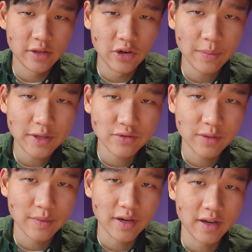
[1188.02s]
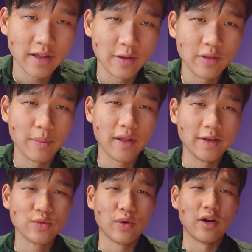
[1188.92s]
Europe has really been like the
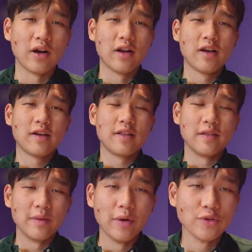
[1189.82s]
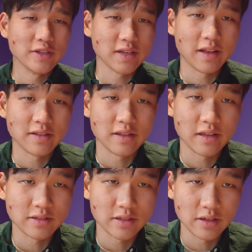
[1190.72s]
place where the most exciting
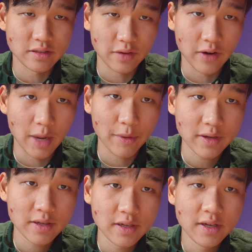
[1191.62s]
stuff are happening.